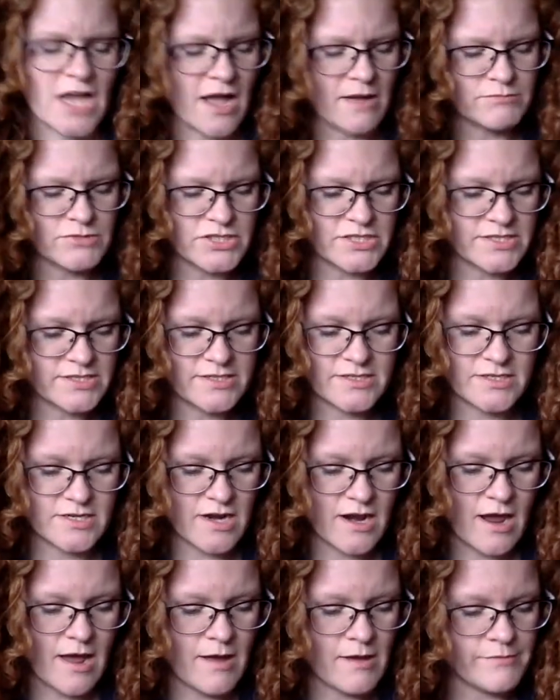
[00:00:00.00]
I'm just,
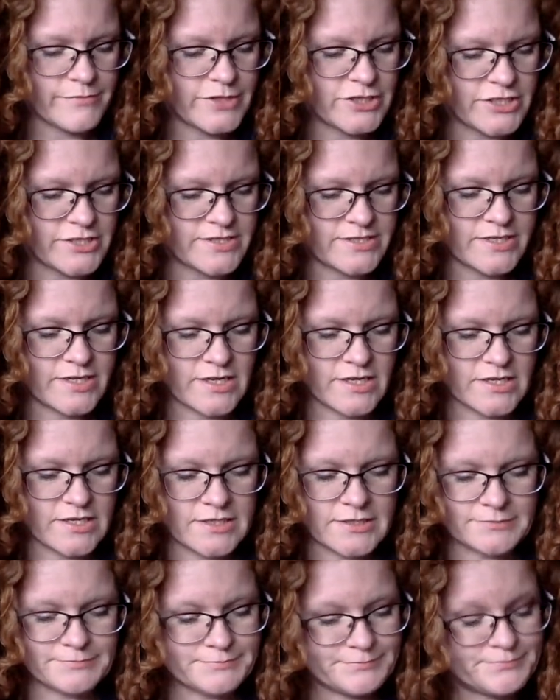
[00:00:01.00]
I'm just
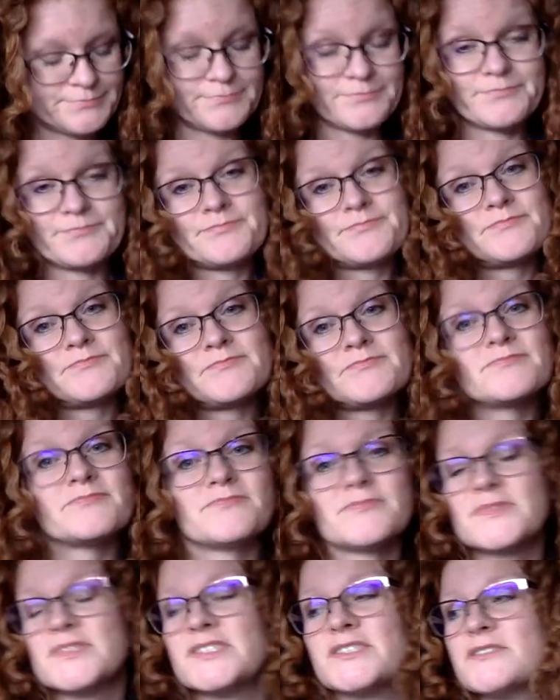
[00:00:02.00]
a,
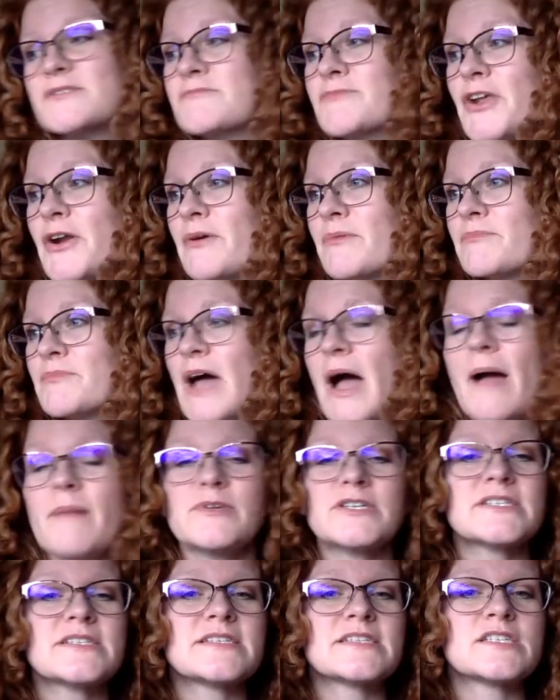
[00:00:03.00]
you know, I'm
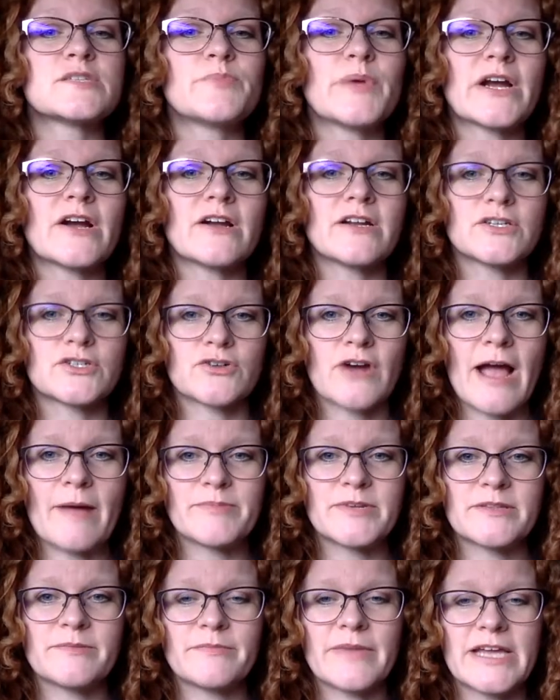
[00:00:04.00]
just a spirit
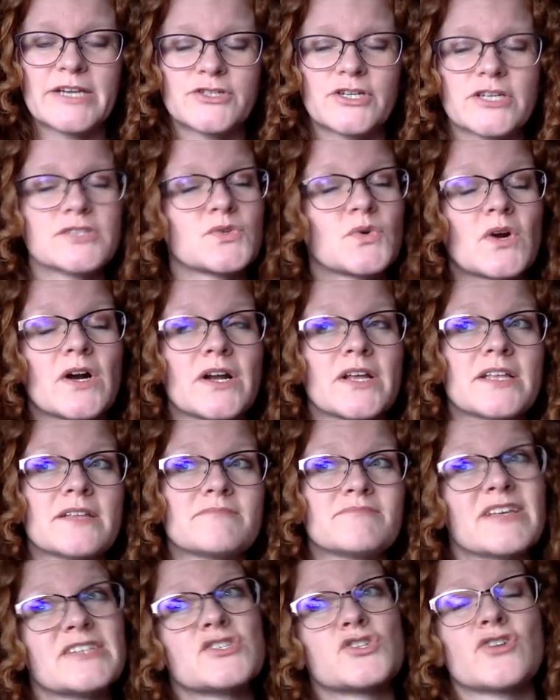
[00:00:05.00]
trapped in the matrix, or
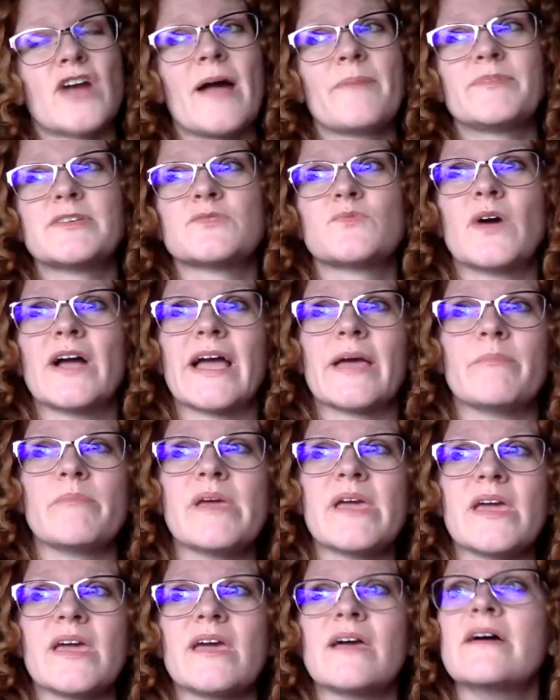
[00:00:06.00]
as trapped as one can
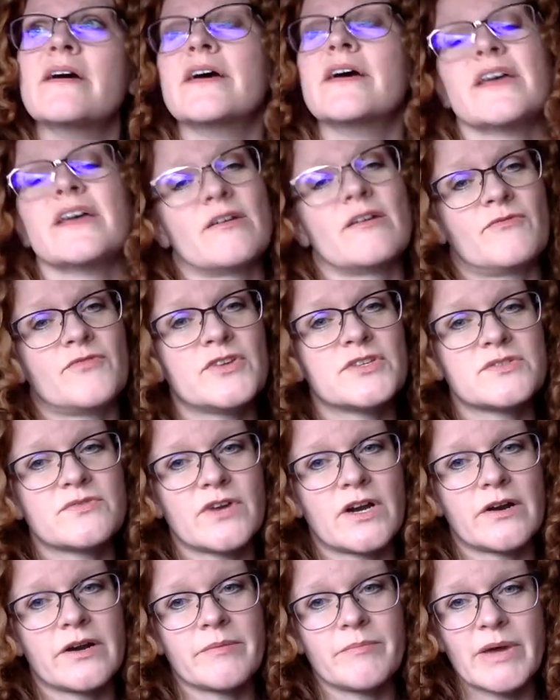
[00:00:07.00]
be. It feels
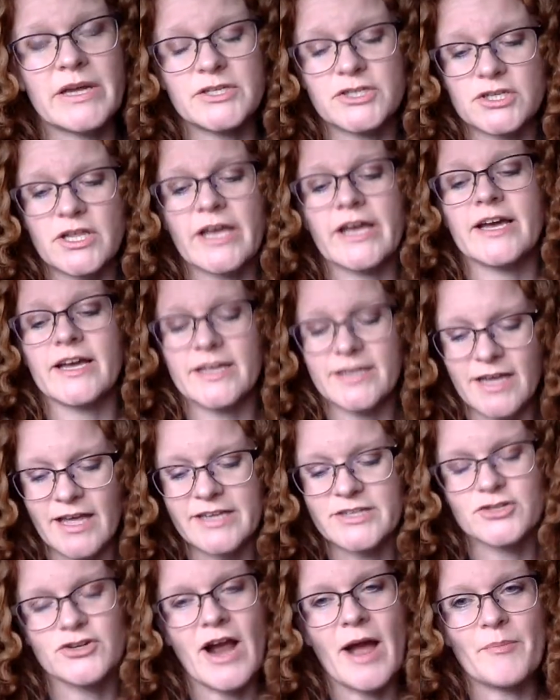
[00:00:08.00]
very much like a, a
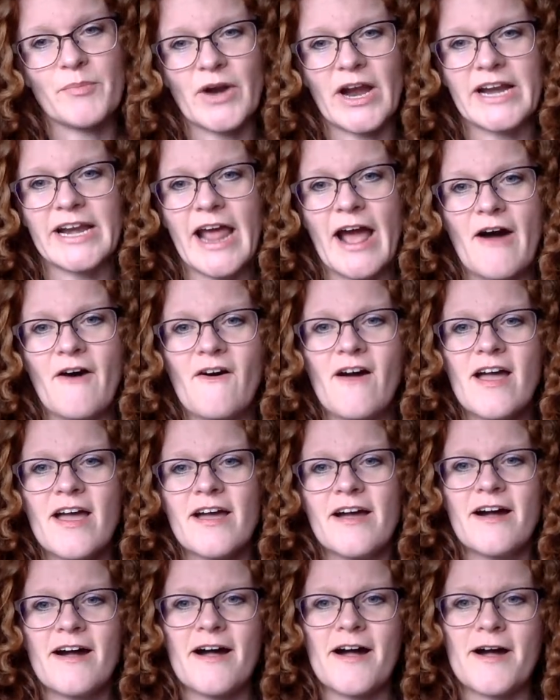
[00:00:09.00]
trap right now.
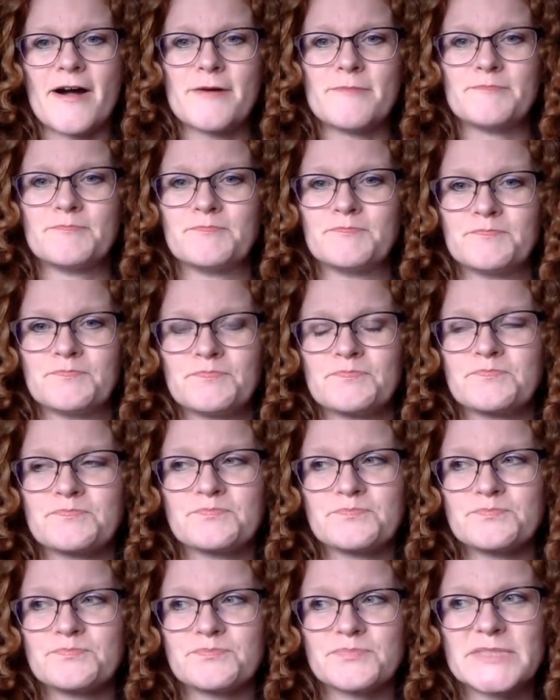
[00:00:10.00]
Um,
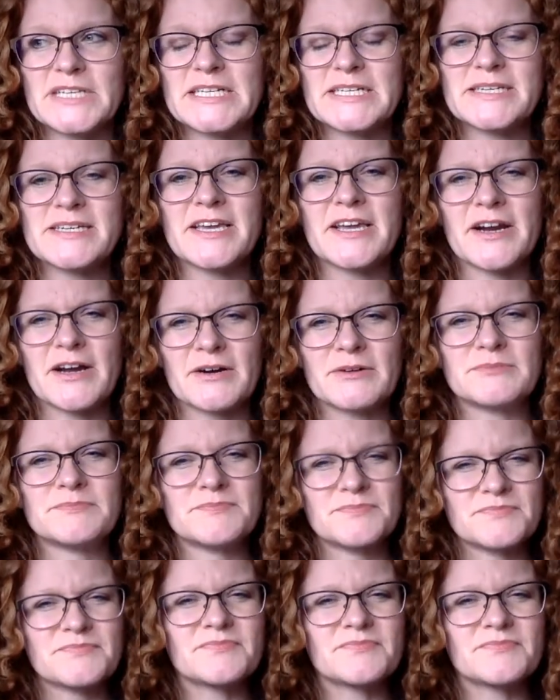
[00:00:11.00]
you know,